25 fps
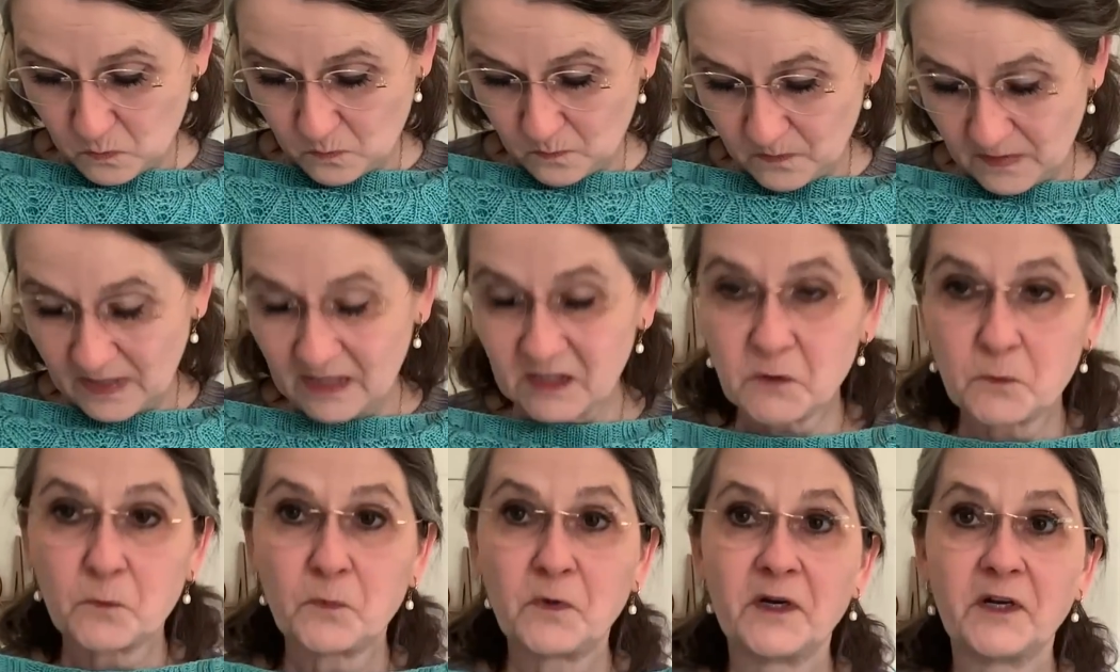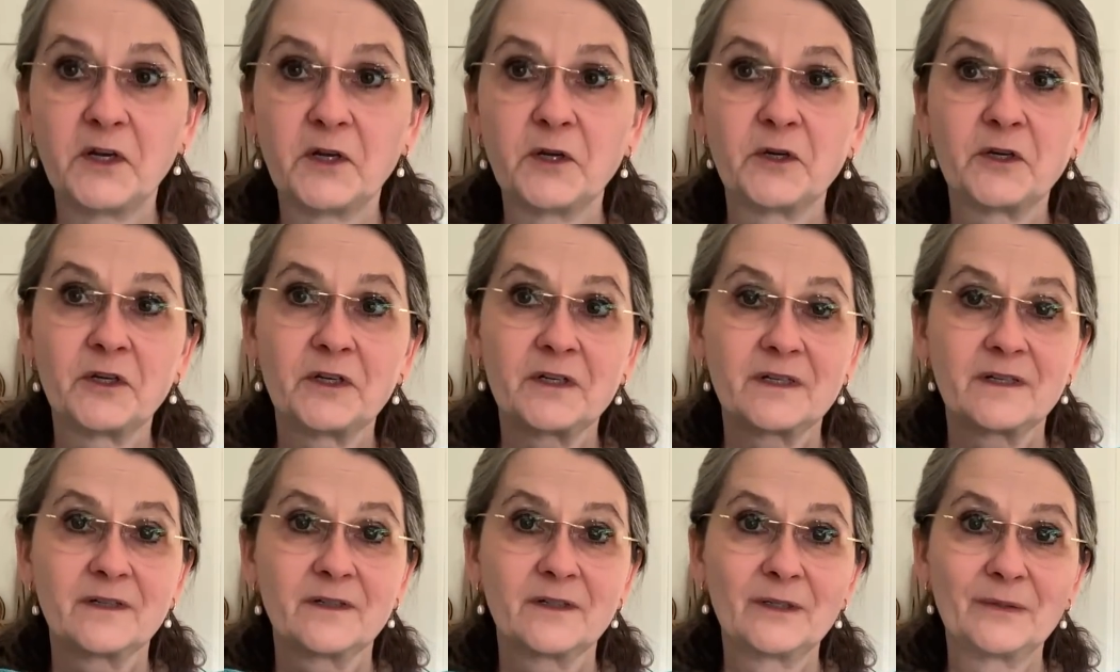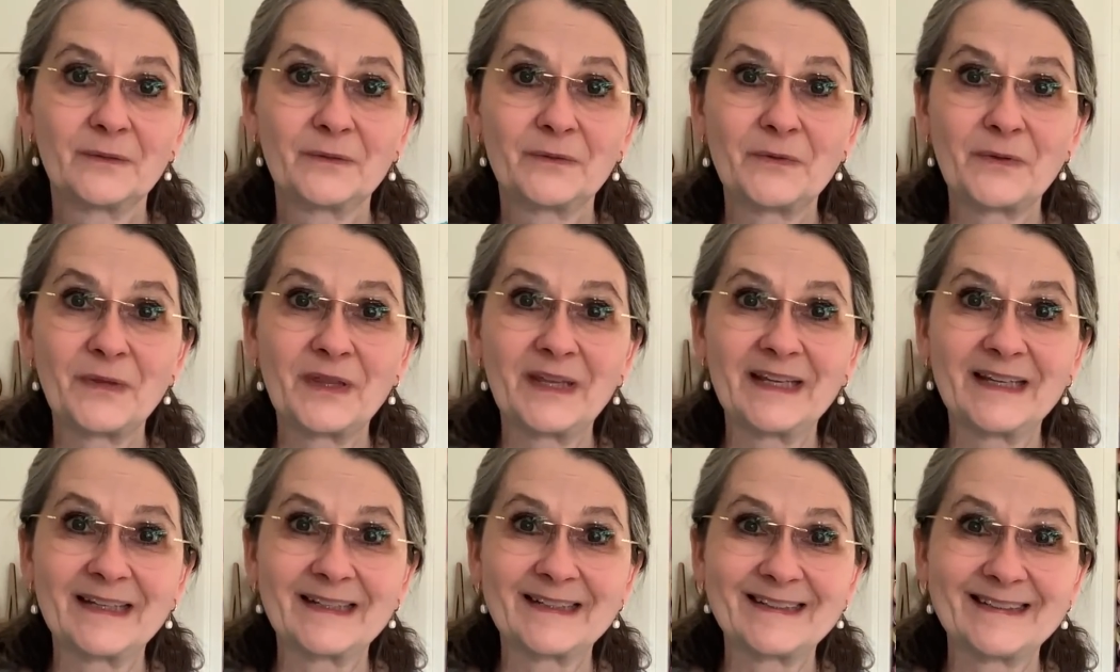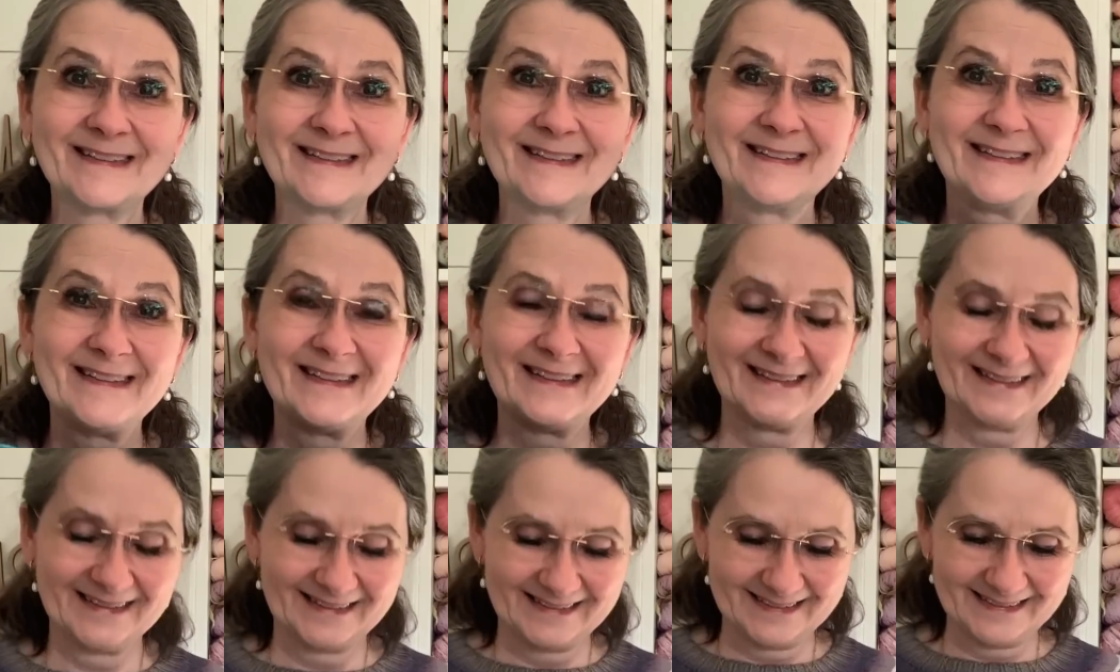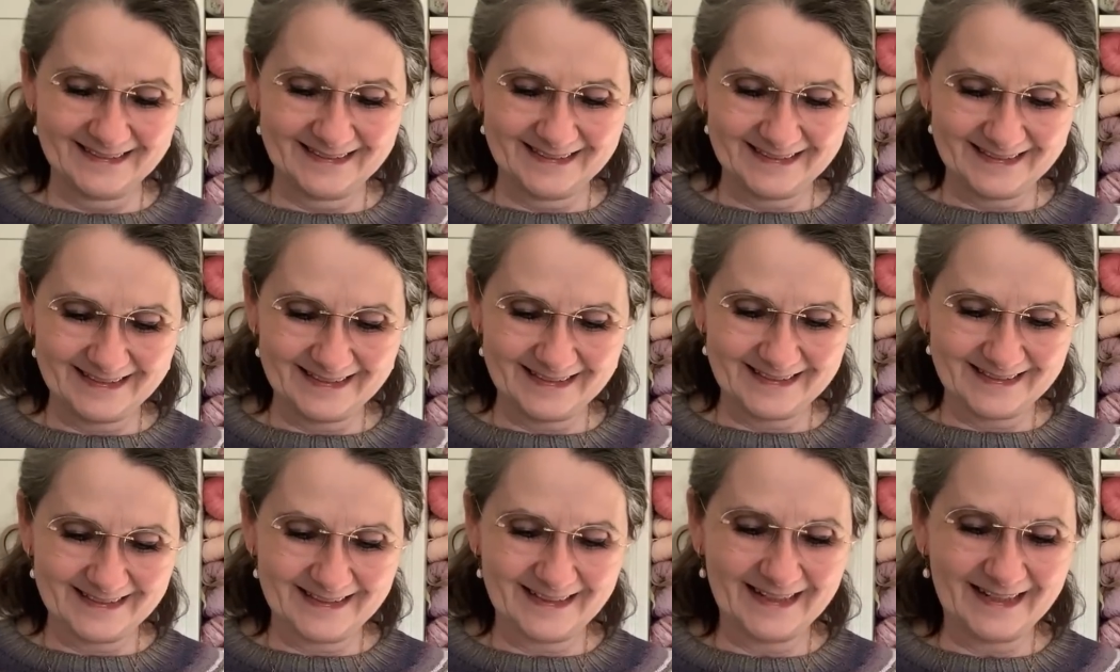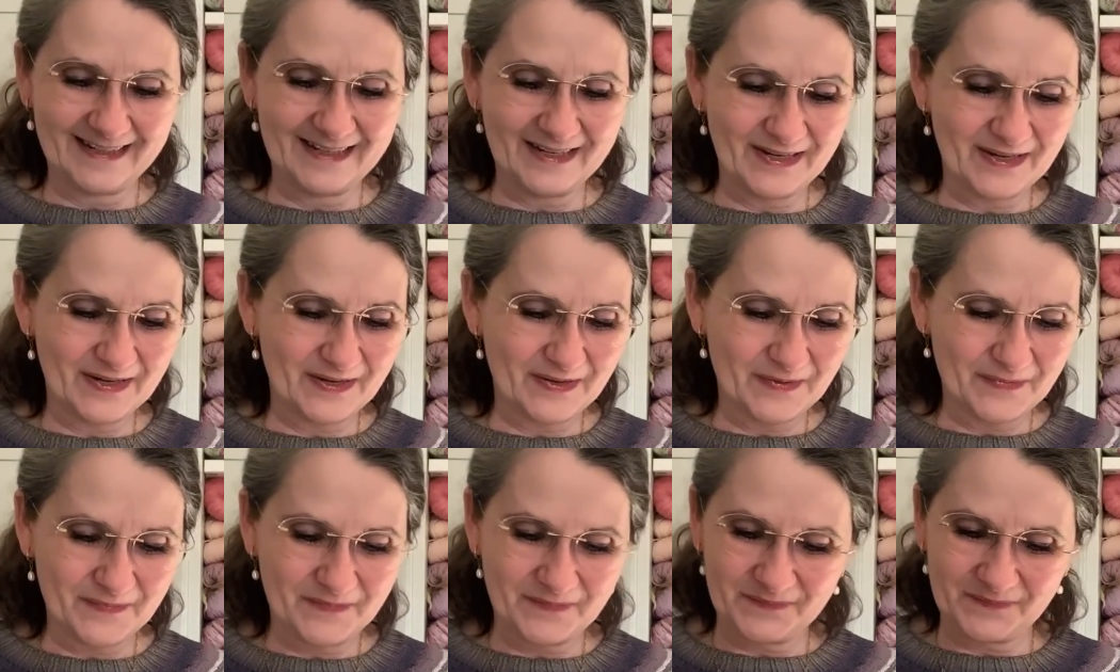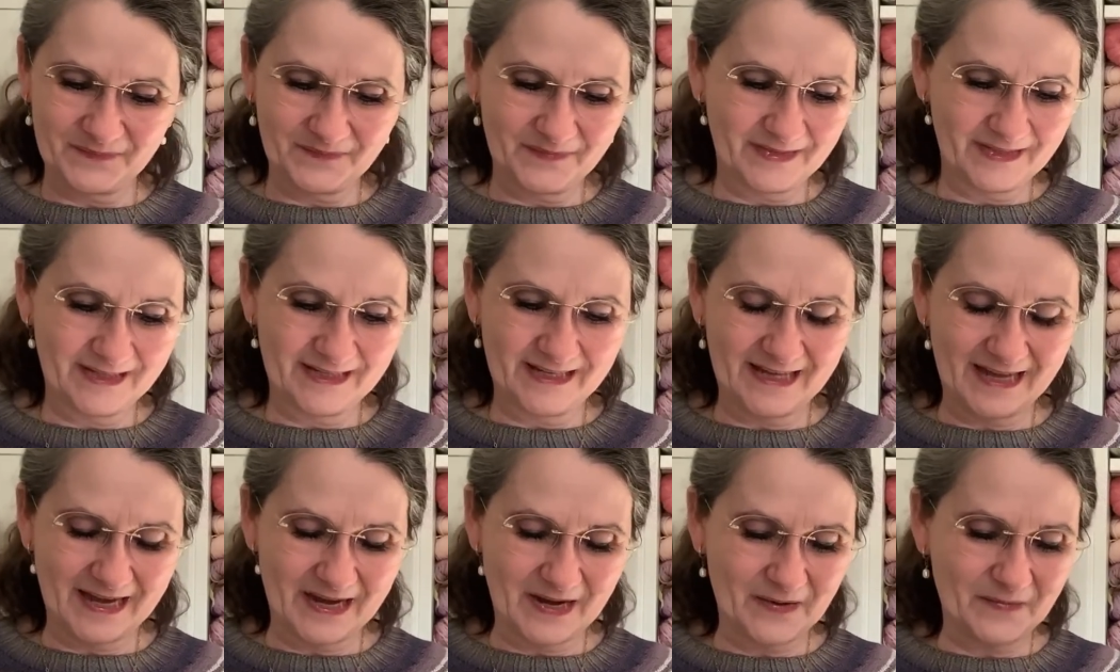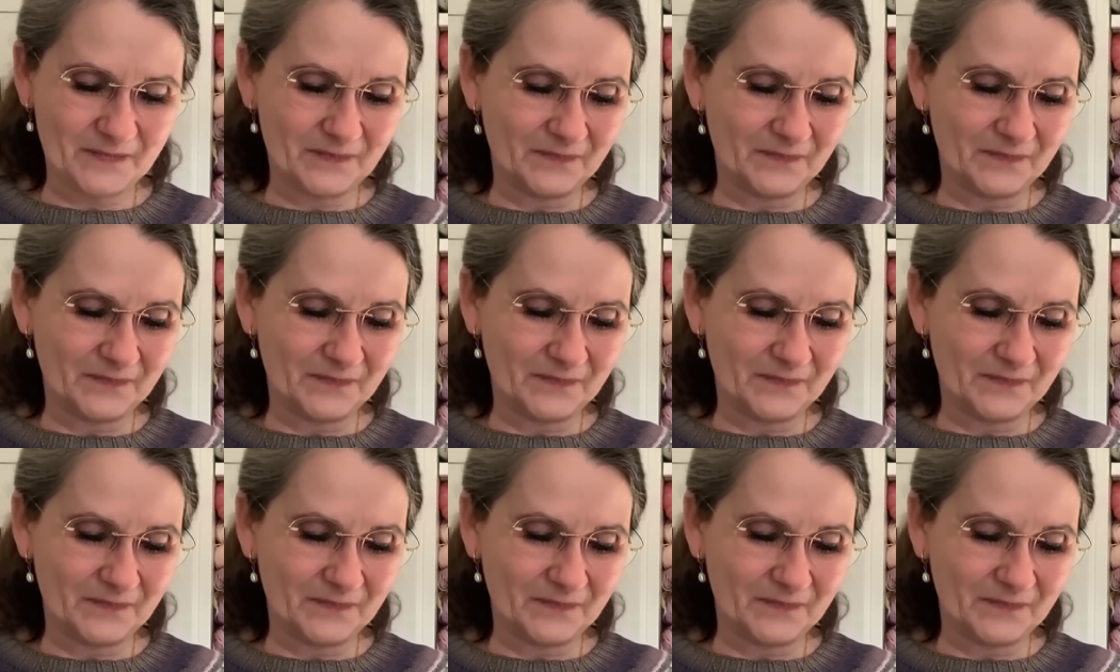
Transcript: That's pretty good, don't you think? Yeah.